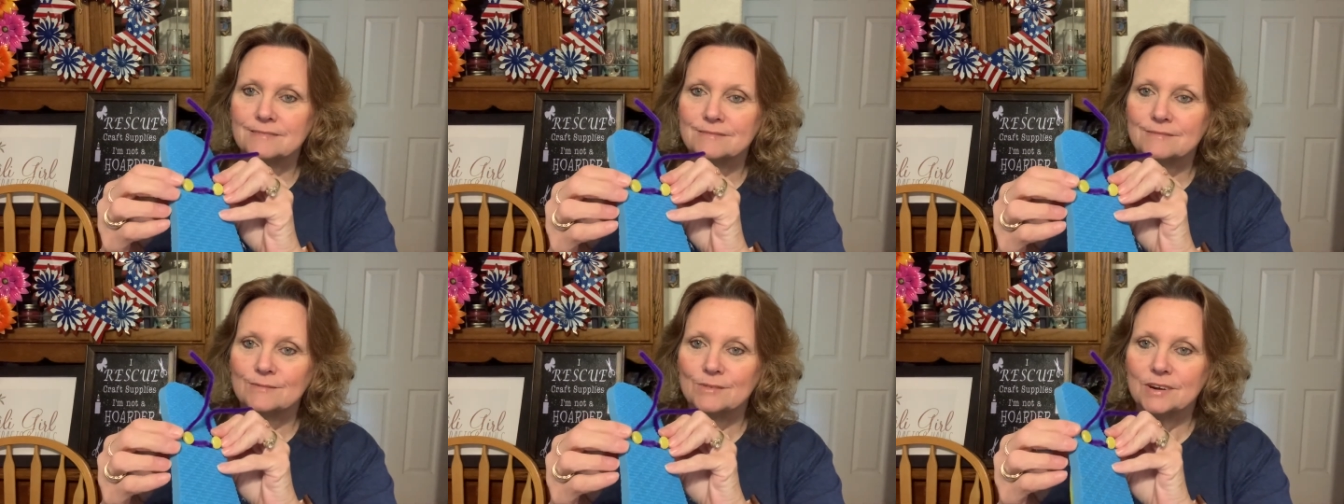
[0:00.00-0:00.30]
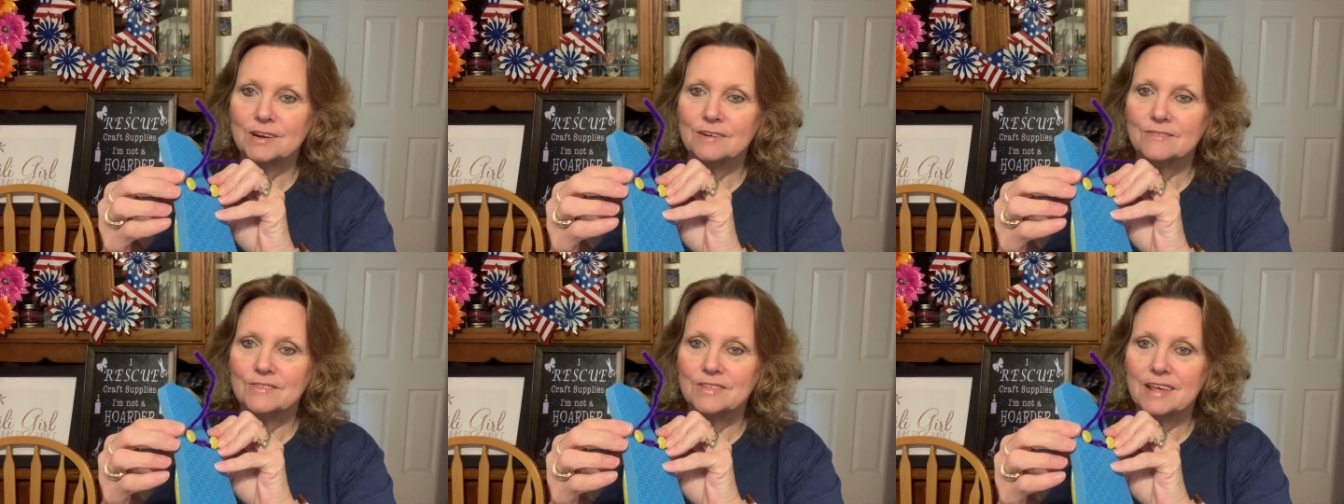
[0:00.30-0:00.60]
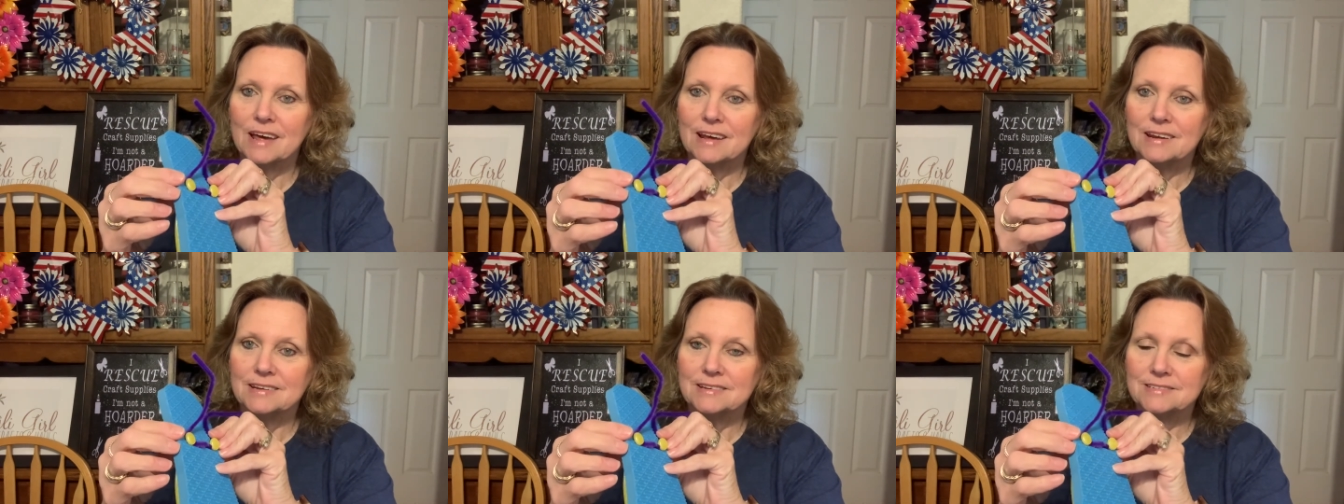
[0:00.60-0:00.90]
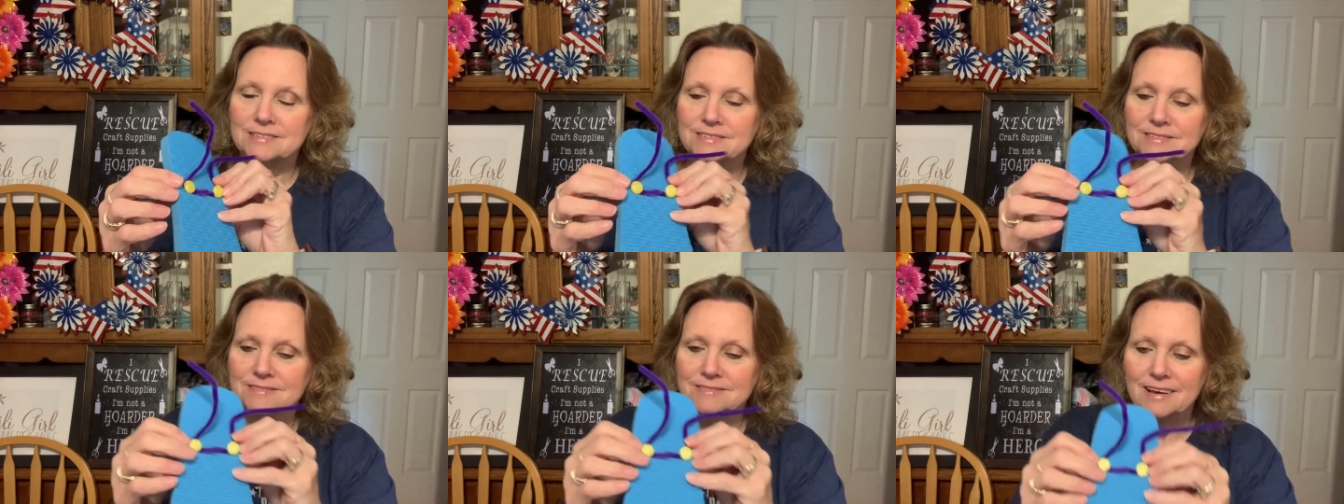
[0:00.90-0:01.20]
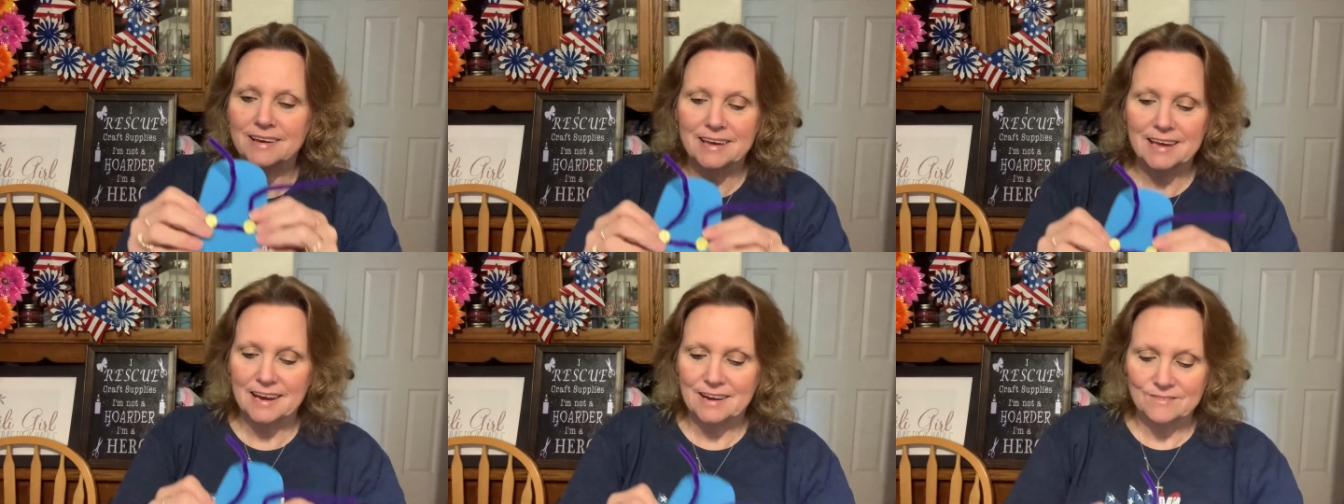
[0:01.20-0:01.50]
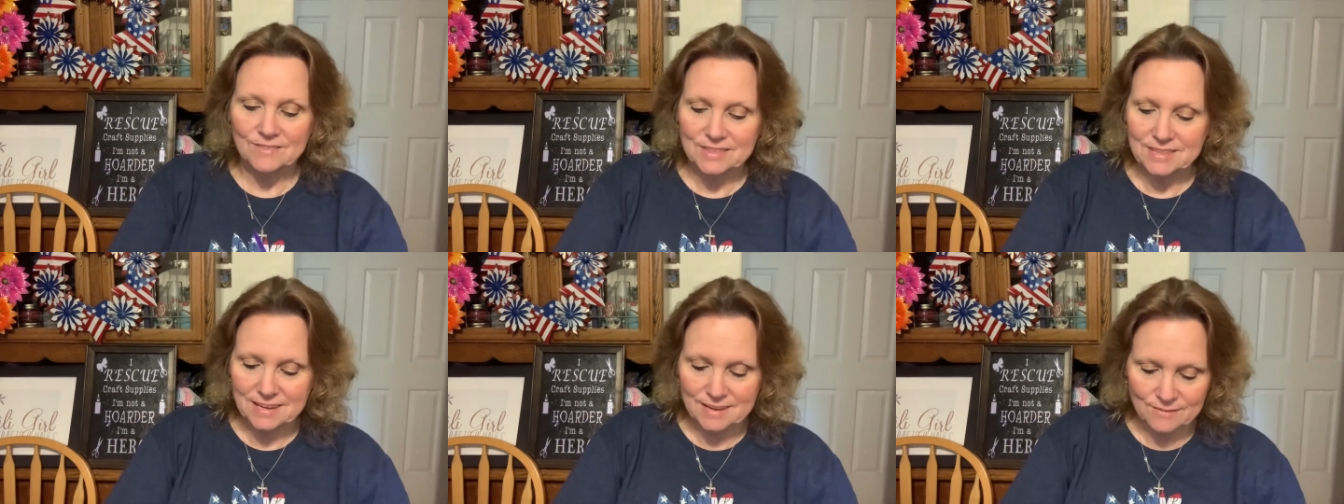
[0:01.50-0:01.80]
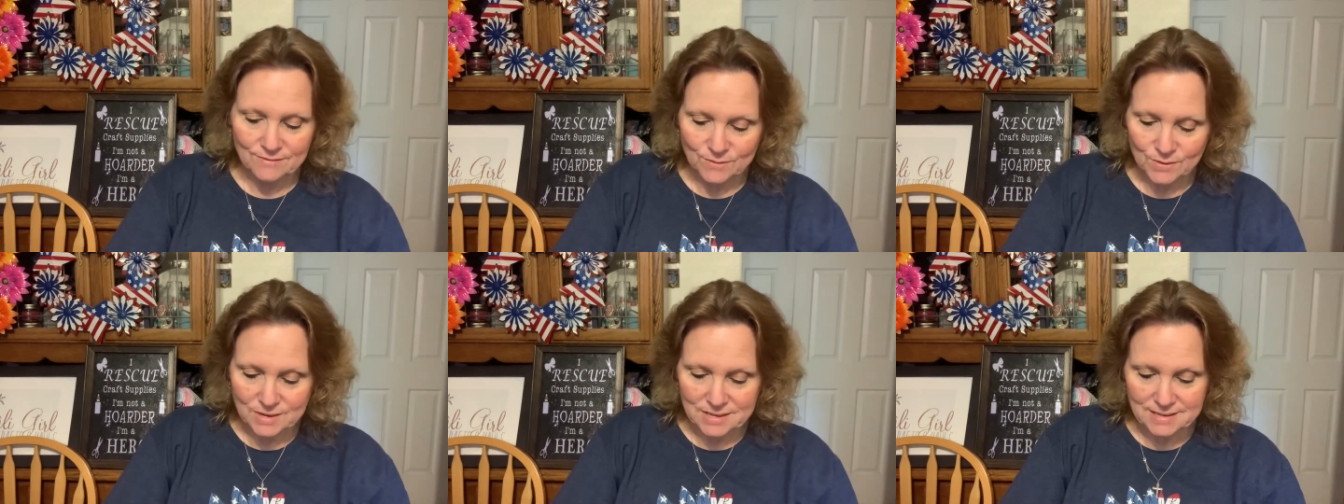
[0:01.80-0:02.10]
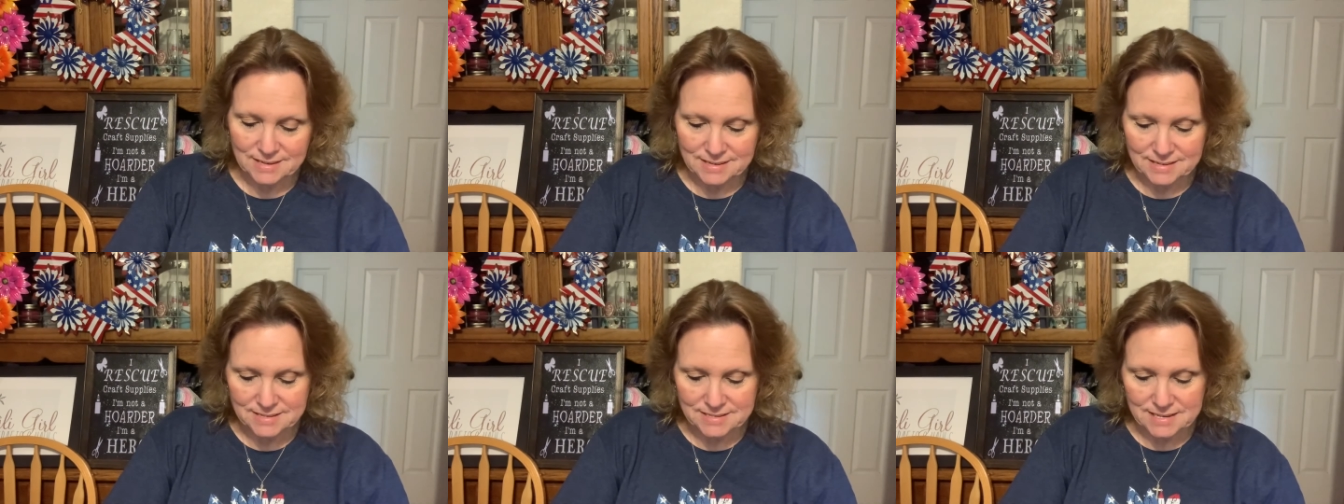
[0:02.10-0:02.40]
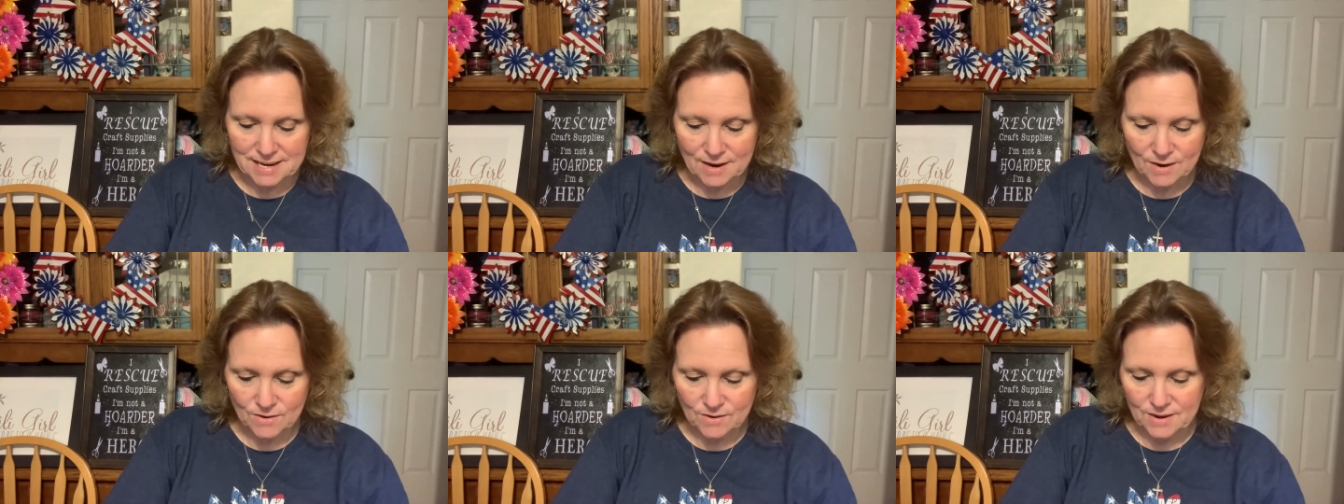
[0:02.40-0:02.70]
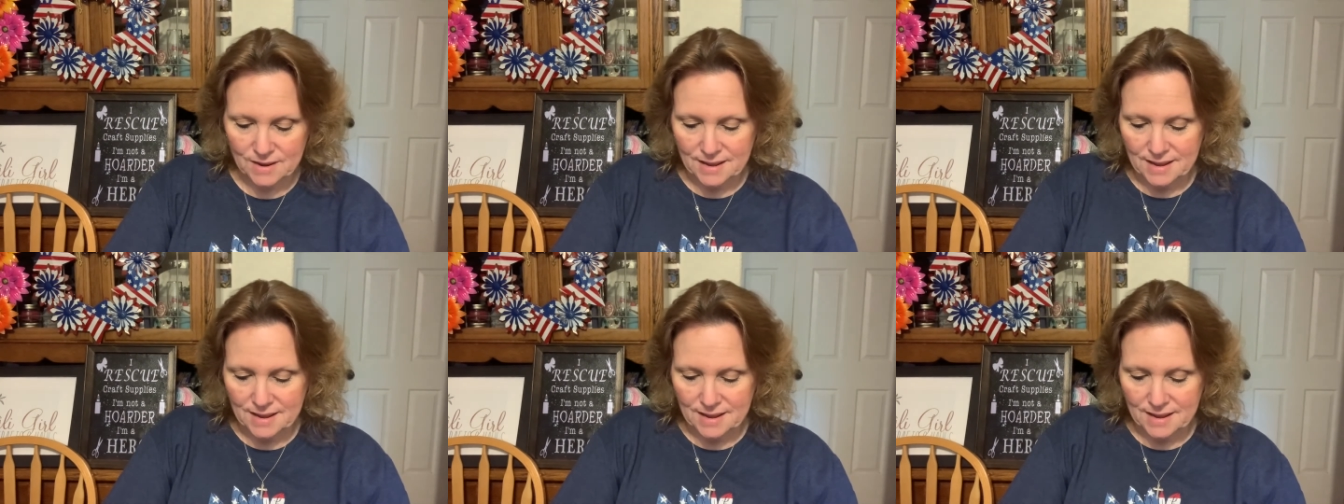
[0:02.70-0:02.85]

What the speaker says: whatever that is. I can't even think of what it is now.